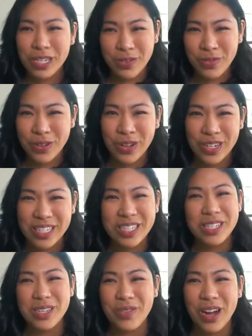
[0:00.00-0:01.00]
difficult
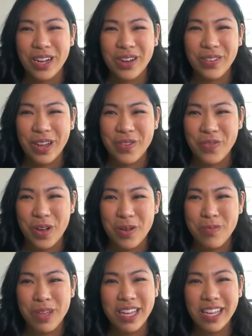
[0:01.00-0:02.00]
to walk away
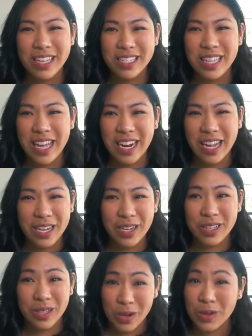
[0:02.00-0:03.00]
from is that I
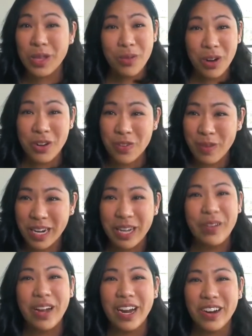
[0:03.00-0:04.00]
could literally work from
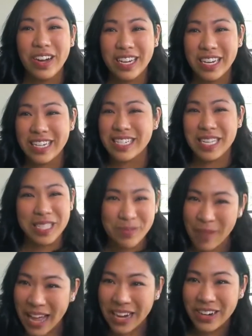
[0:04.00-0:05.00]
anywhere and it
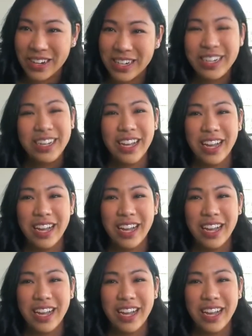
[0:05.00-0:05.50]
doesn't matter.